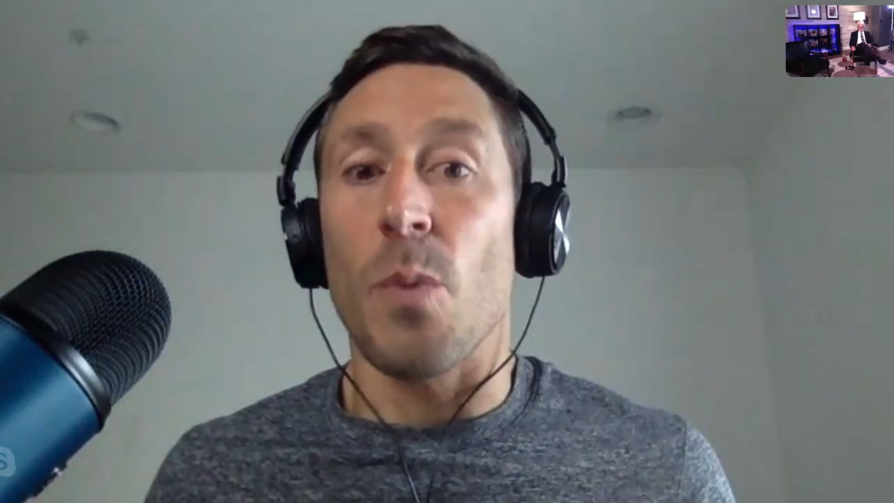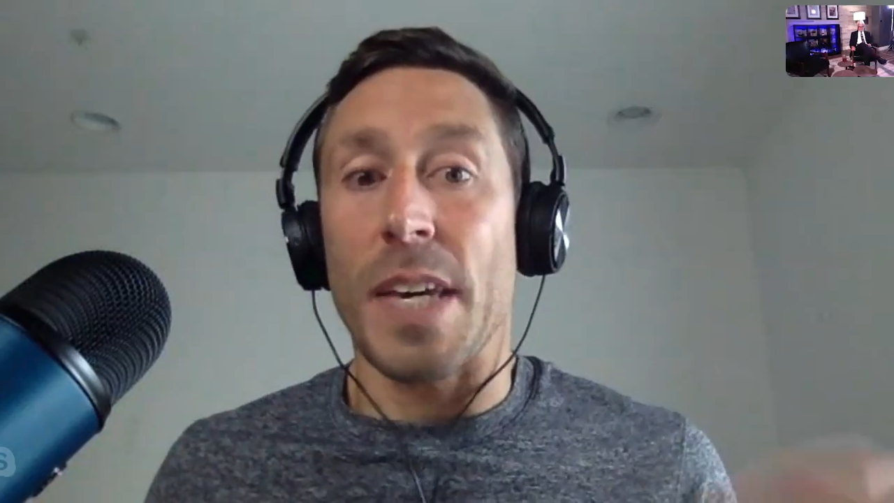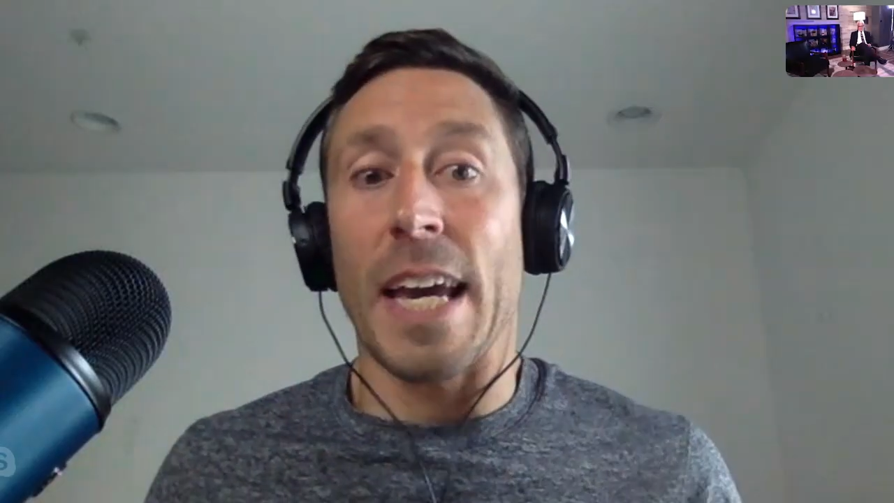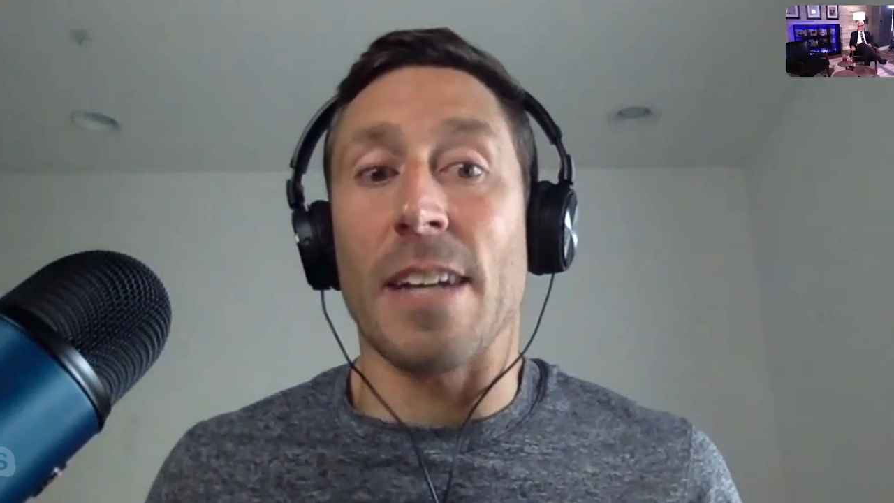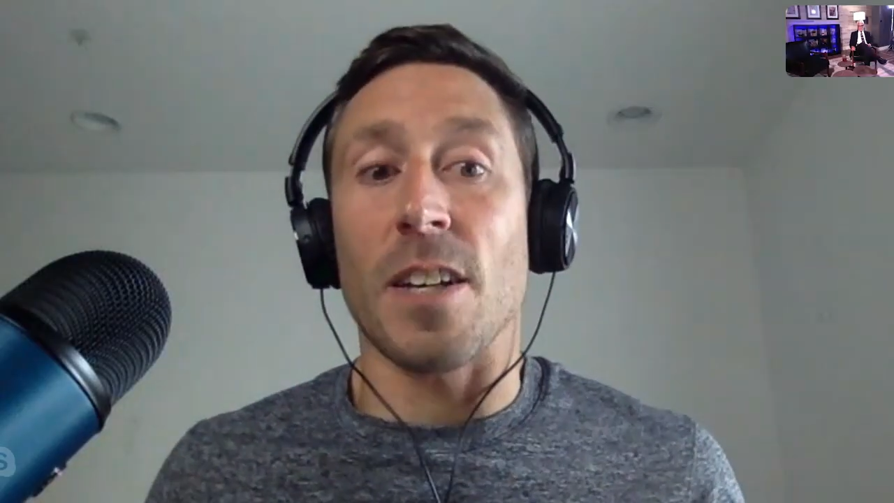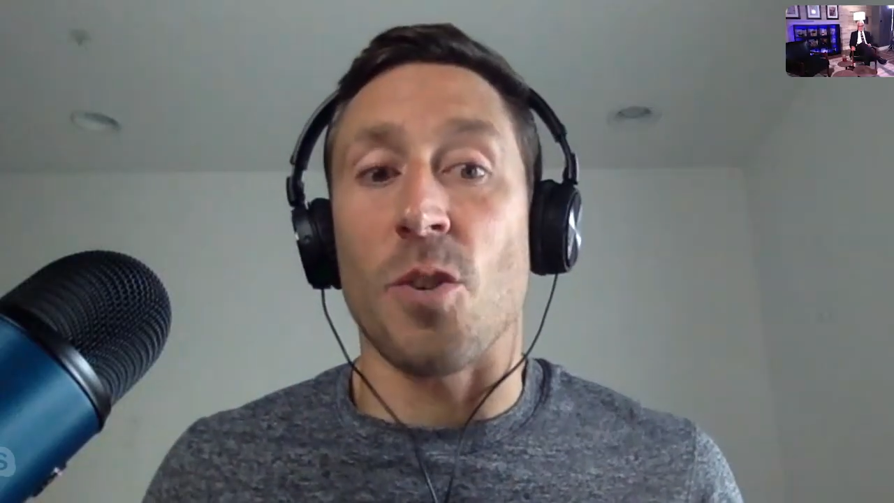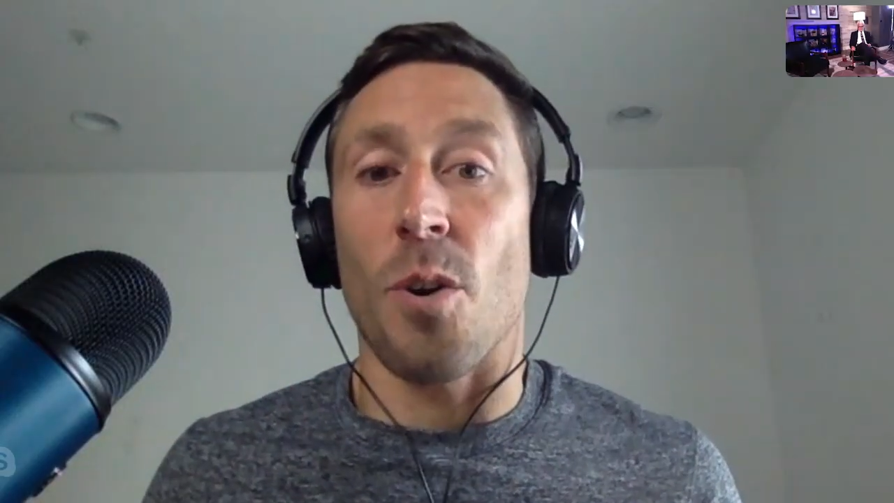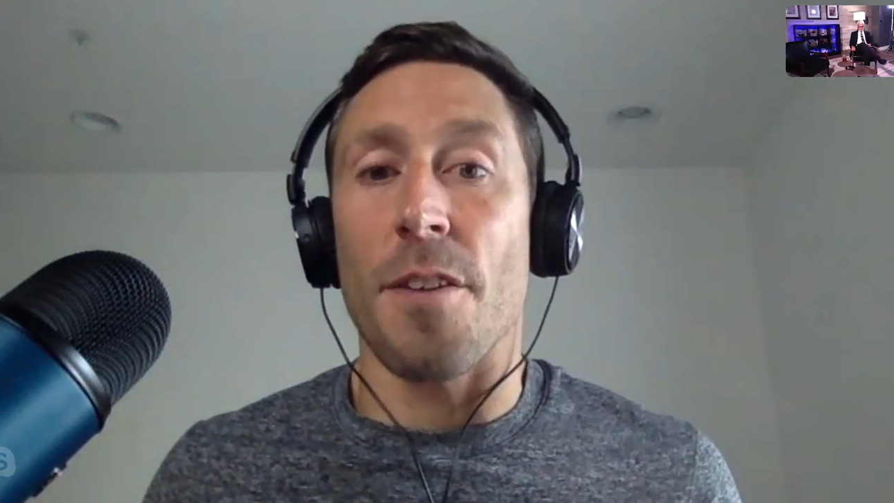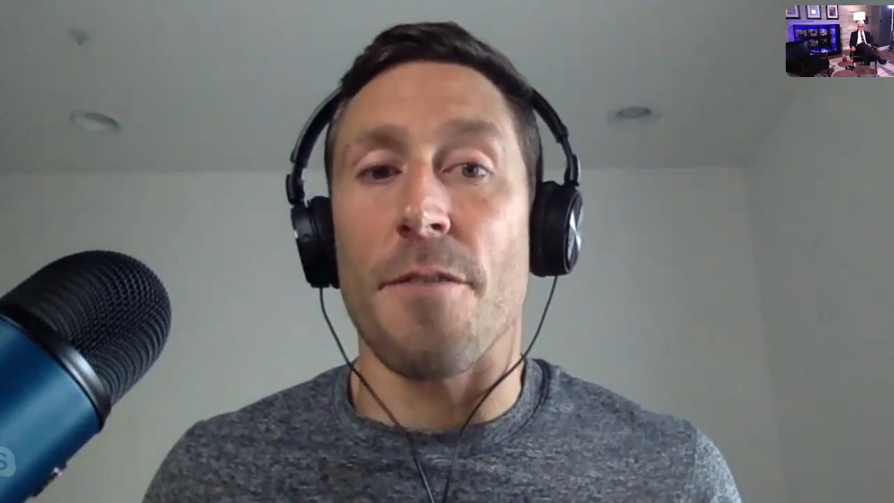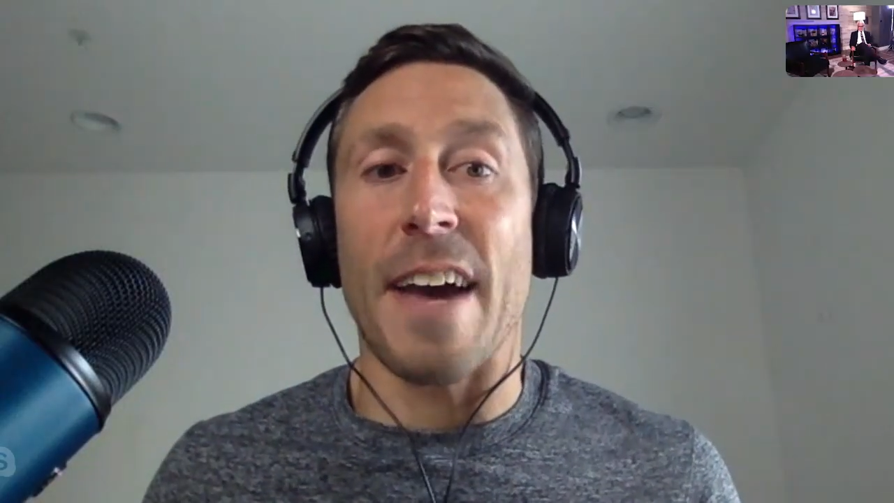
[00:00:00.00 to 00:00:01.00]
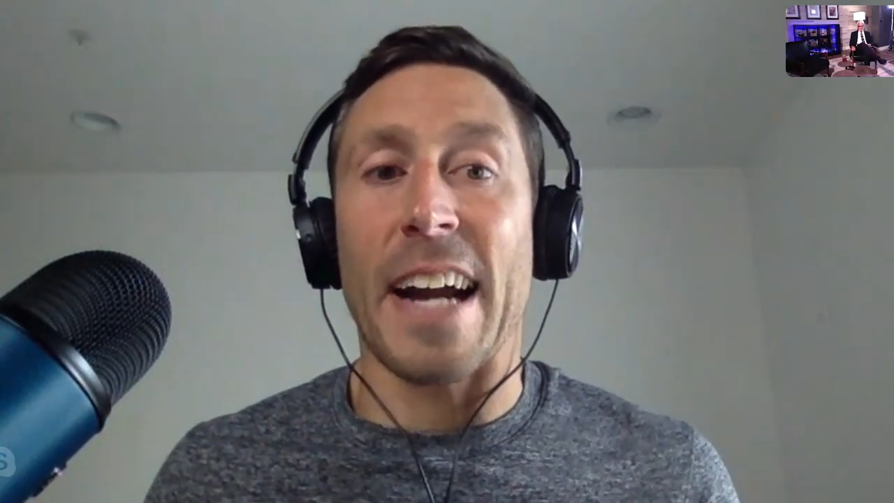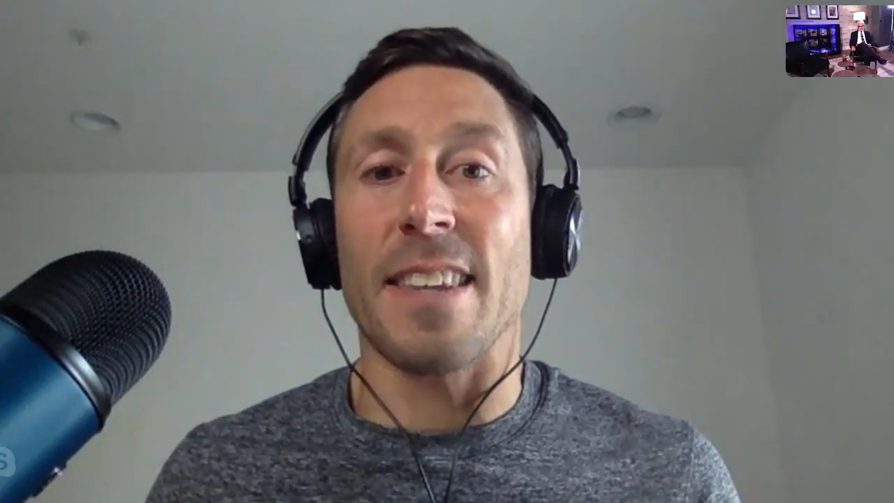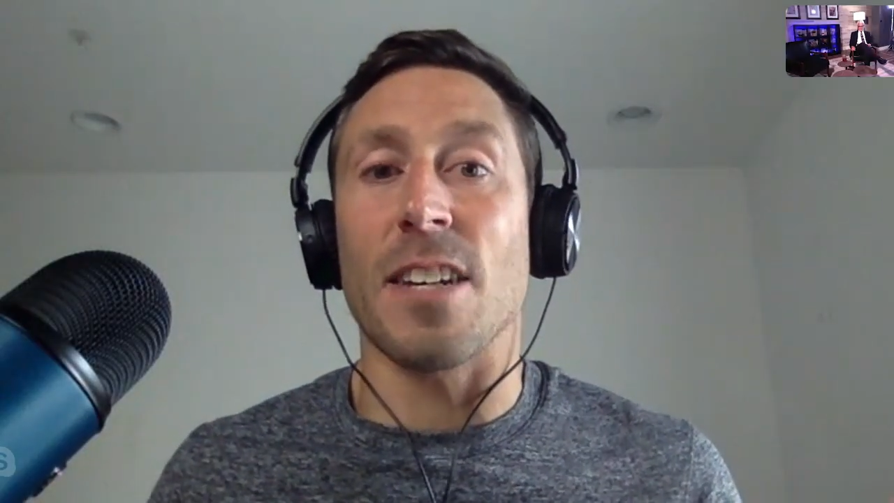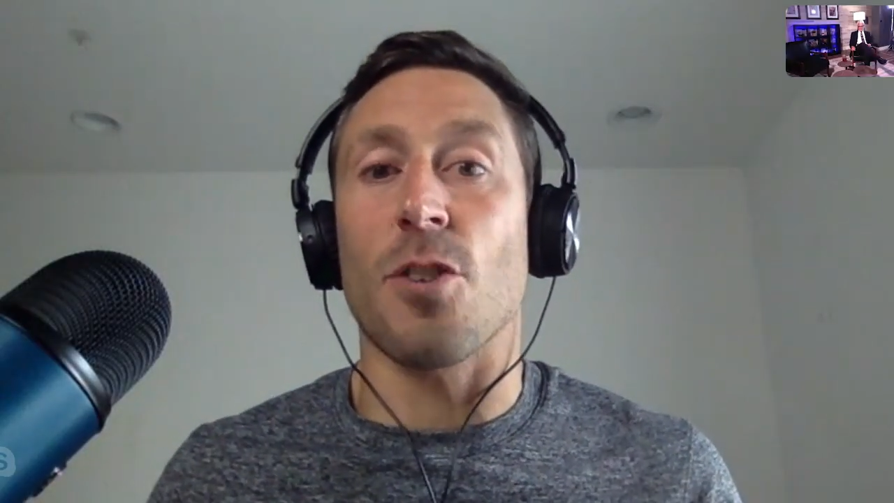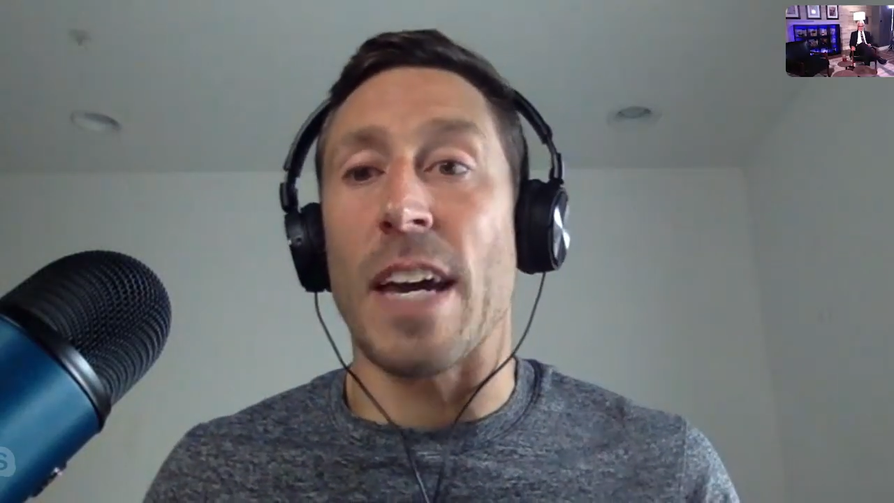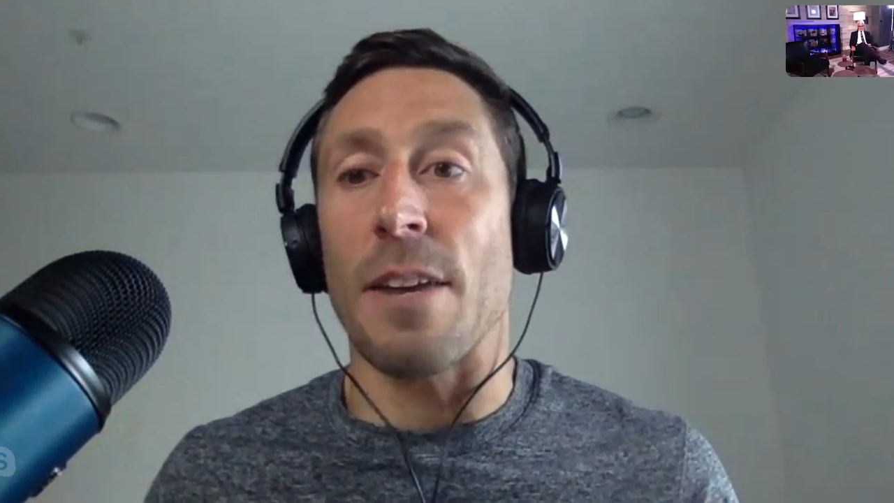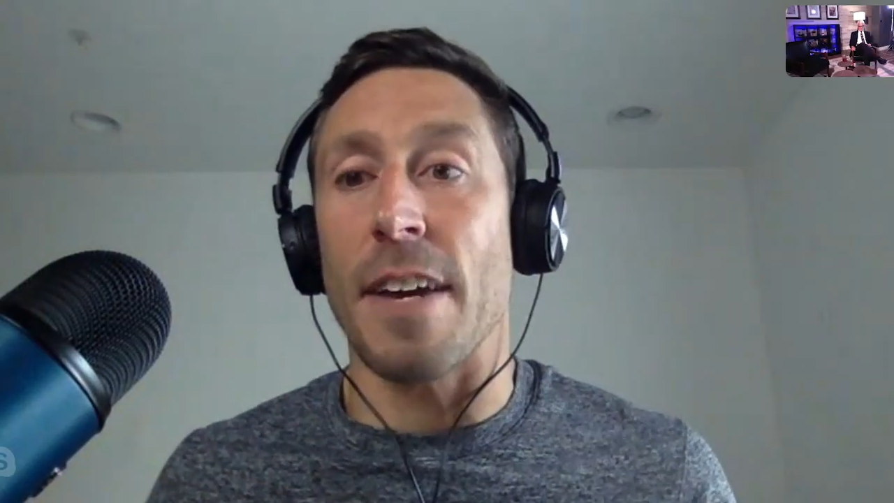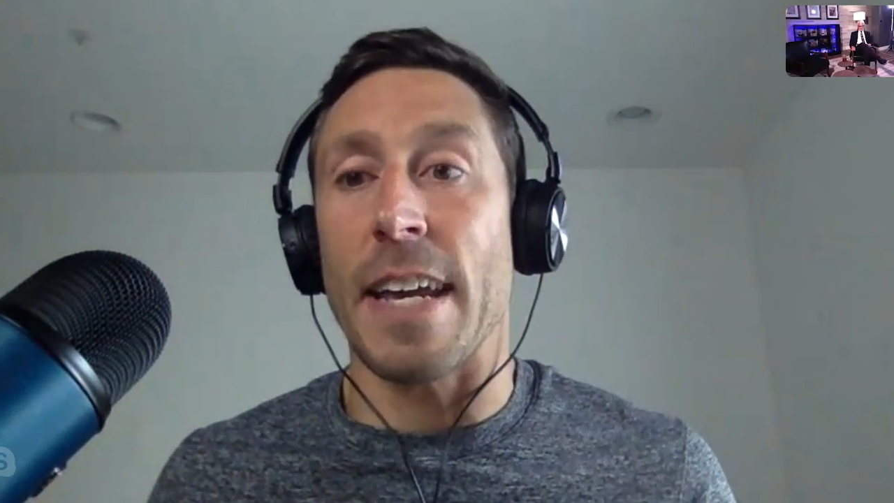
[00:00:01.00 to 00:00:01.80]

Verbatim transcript: We can't ignore the fact that grain